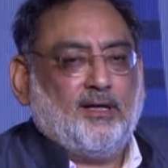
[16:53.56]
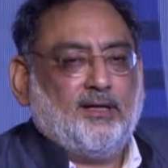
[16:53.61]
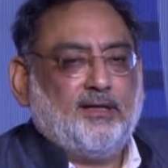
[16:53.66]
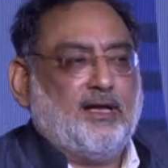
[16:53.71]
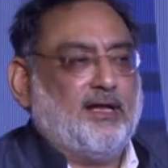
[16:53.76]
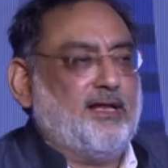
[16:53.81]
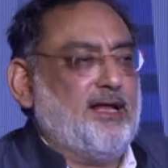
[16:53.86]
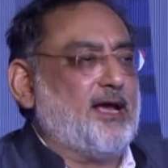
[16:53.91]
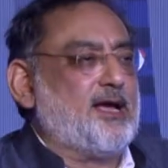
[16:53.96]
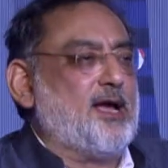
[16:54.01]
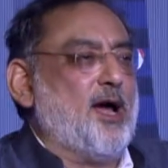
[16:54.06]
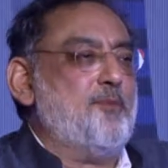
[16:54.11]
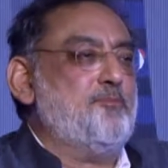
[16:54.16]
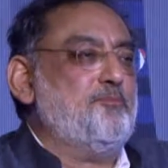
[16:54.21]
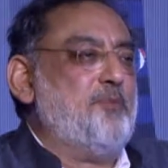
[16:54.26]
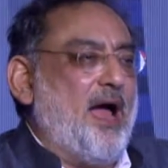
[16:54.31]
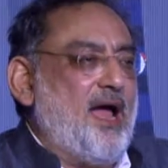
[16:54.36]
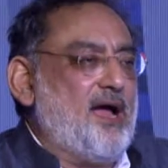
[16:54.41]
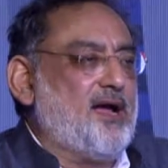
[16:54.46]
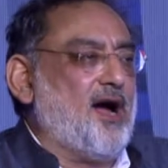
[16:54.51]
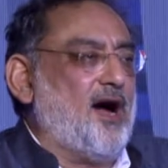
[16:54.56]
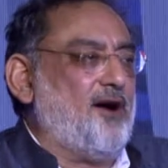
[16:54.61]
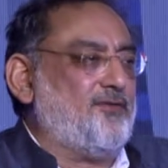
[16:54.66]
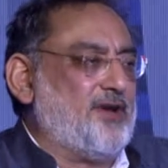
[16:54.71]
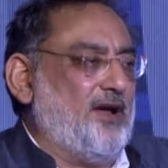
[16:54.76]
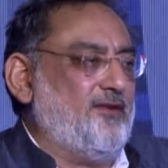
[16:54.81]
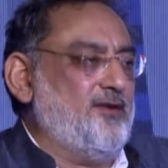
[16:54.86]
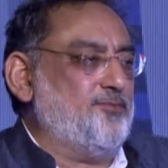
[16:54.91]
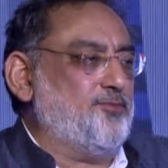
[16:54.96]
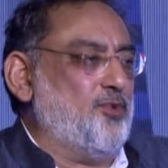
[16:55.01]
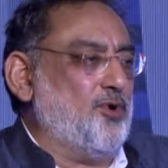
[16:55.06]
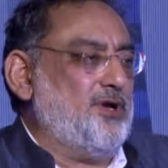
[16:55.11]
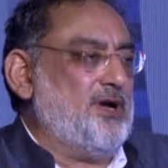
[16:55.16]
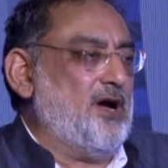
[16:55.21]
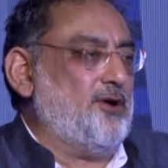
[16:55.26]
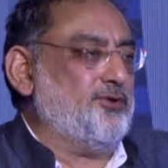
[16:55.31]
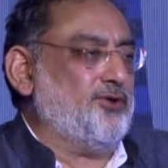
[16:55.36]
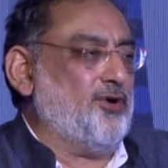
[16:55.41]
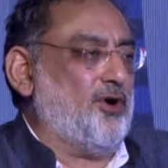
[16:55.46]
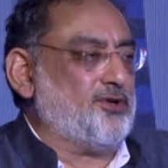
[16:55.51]
Then they come back after having pulled
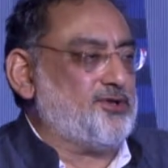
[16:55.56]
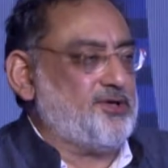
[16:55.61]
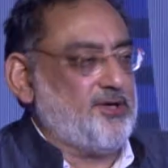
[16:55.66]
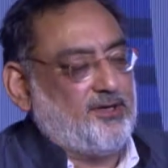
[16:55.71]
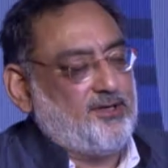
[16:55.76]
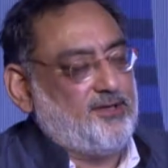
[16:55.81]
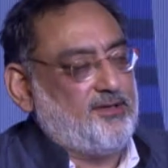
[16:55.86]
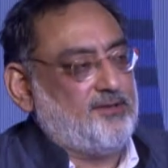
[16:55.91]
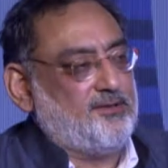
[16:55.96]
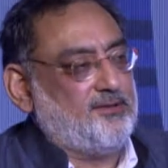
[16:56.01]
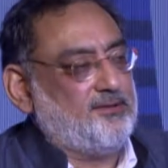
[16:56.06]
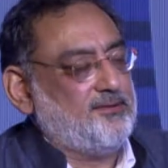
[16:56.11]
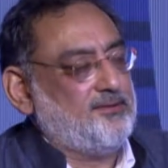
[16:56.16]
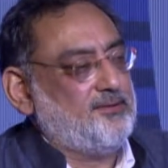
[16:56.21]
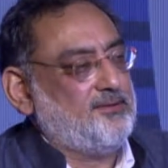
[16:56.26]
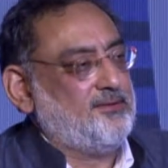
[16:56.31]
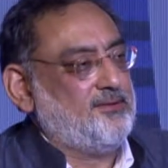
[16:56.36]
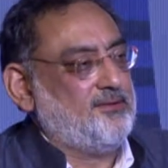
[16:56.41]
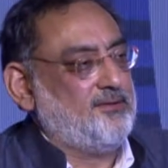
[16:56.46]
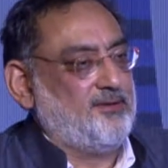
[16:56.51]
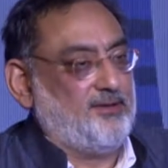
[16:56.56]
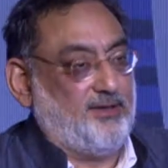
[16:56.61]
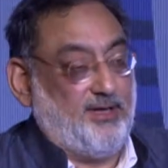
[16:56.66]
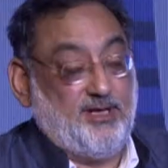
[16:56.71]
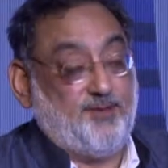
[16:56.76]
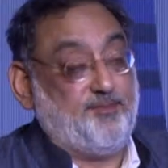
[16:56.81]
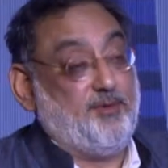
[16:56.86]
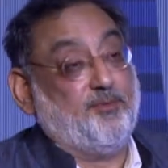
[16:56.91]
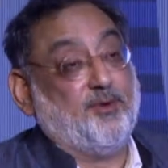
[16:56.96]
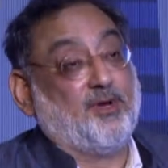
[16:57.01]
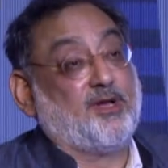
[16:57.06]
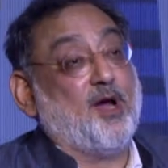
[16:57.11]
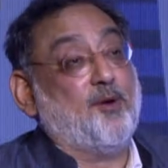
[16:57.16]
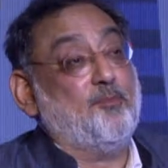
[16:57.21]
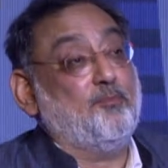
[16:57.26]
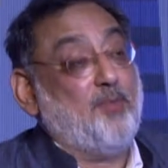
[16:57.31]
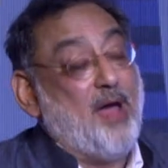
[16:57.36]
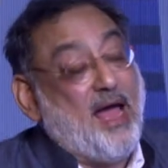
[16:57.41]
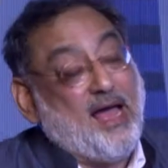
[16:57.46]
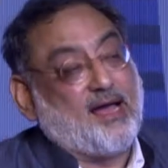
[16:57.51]
down the orchard. These people
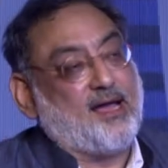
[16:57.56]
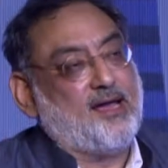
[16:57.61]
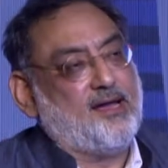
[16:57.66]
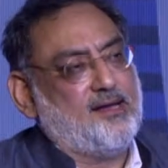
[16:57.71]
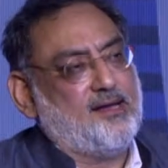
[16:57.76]
come back